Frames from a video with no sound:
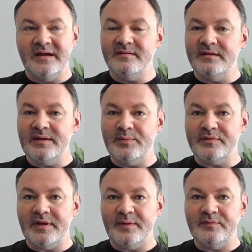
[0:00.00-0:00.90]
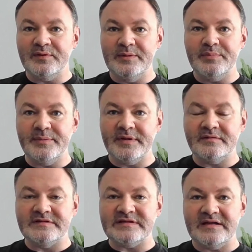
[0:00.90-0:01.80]
and think about how to
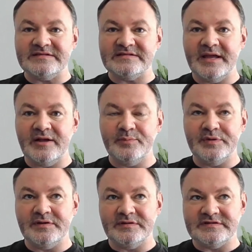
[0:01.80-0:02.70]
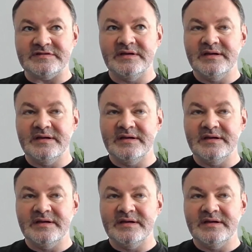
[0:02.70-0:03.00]
implement this at scale, because